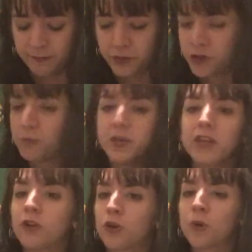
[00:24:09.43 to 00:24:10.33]
should
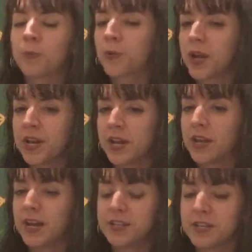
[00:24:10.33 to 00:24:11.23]
be
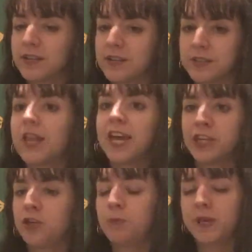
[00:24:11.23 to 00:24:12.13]
incorporating ideas
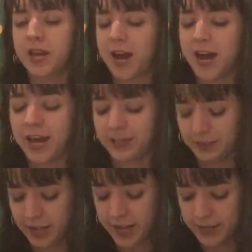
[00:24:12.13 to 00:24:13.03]
like UBI,
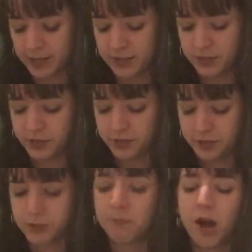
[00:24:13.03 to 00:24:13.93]
like
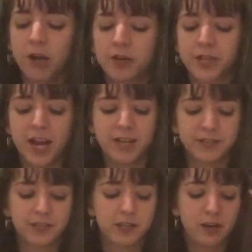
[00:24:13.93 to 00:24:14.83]

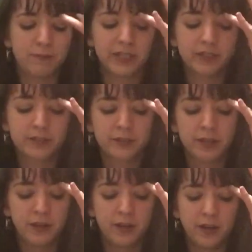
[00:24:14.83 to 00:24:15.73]
democratized economics.
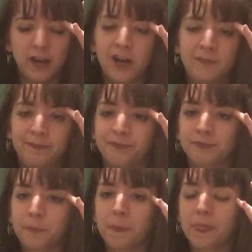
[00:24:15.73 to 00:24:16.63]

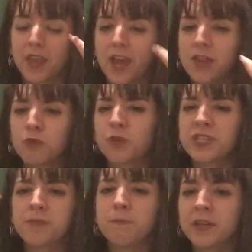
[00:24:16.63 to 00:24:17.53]
And the
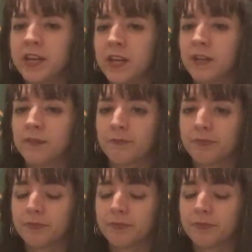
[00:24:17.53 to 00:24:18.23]
reason being,